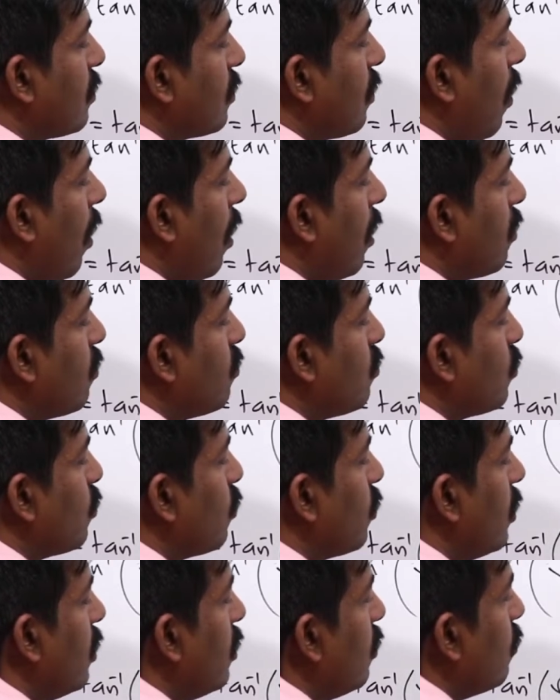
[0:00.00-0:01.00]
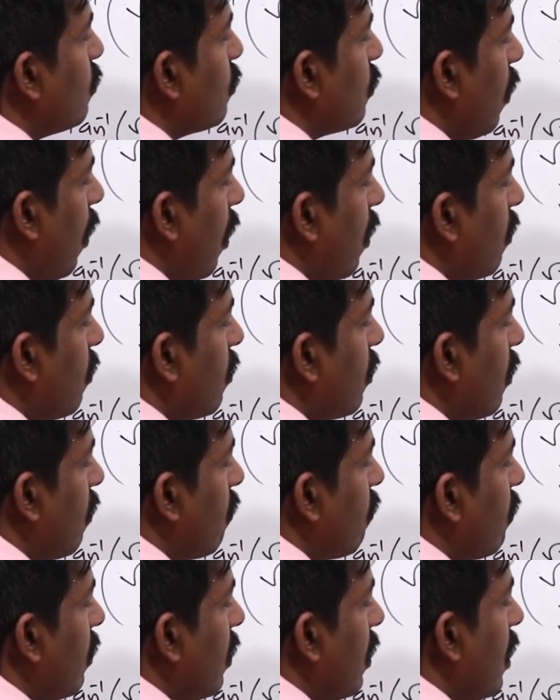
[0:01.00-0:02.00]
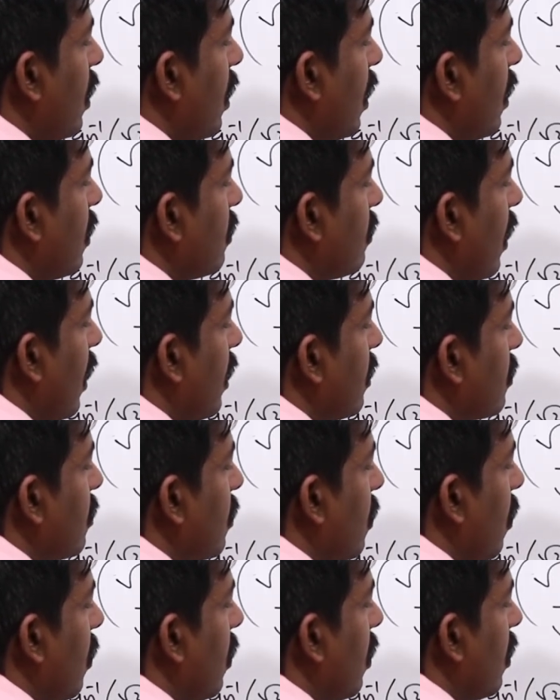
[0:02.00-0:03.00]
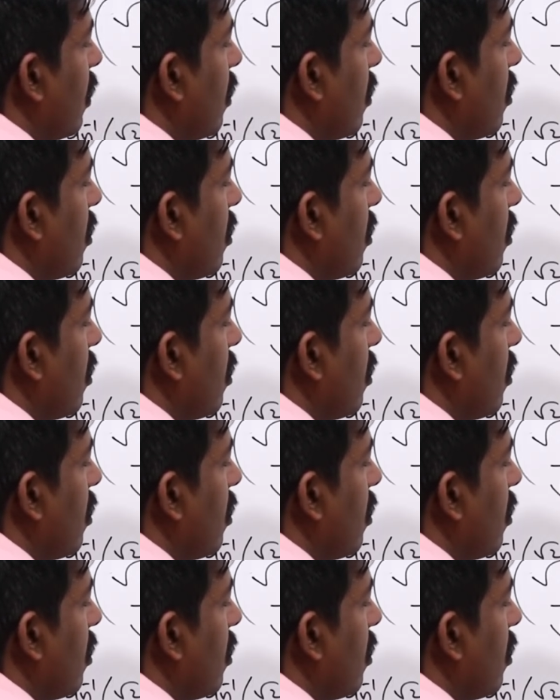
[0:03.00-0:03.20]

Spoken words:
square root 2 into square root of sin square